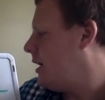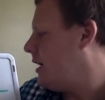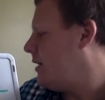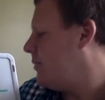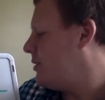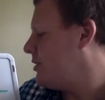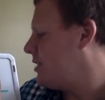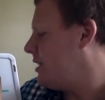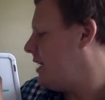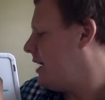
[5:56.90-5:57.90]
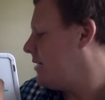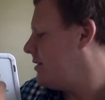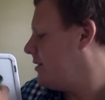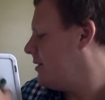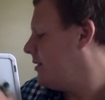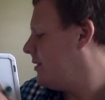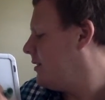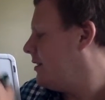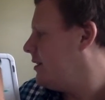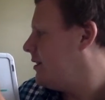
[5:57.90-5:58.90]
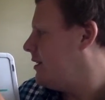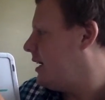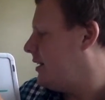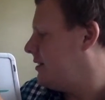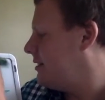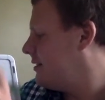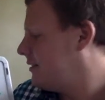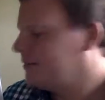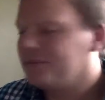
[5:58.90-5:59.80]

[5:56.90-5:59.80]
And then we just connect the dots.